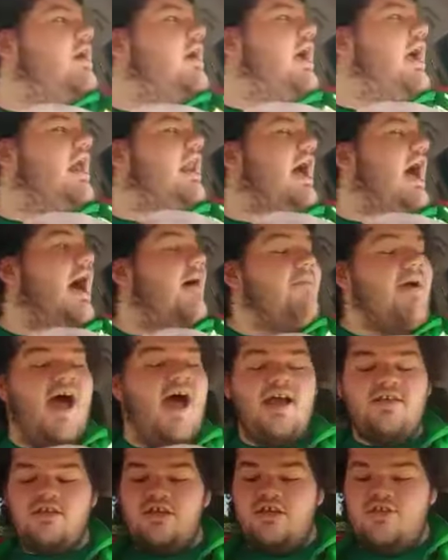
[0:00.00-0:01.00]
and I'm
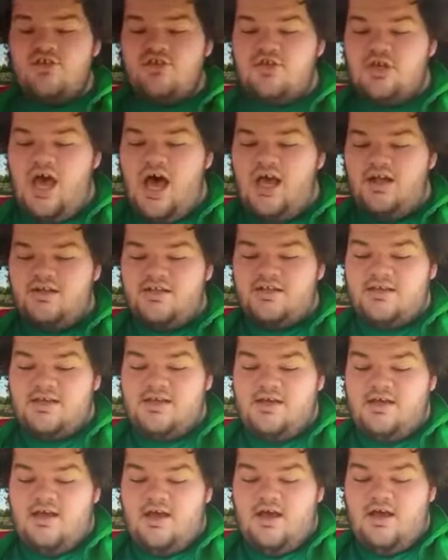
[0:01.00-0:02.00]
actually shocked,
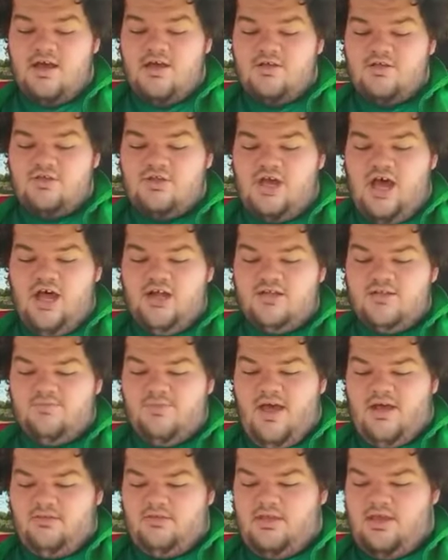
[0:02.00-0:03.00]
shocked
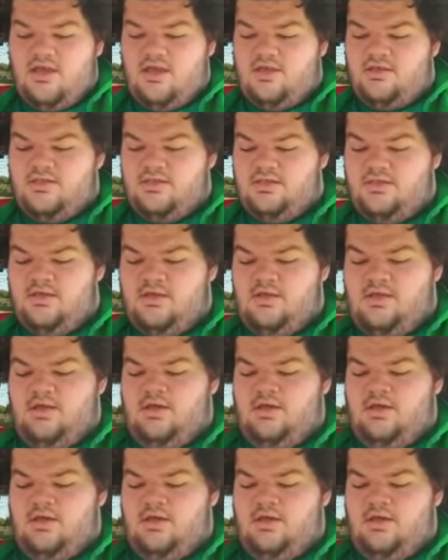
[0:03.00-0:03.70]
about this.